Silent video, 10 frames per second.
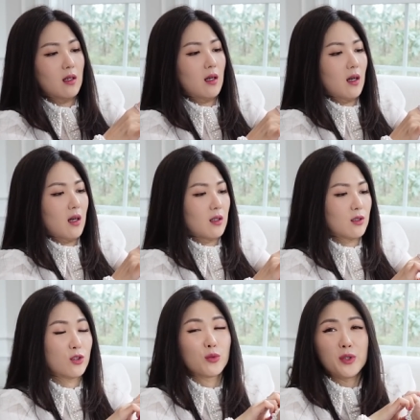uh,
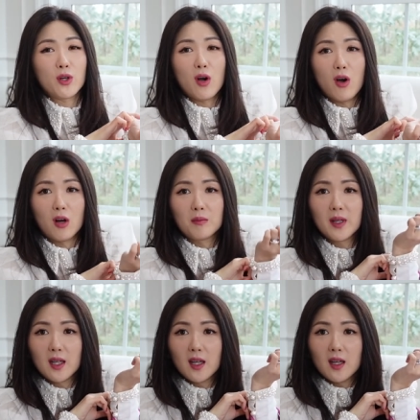crook of your arm.
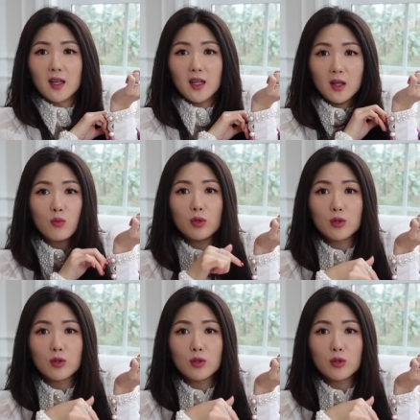It will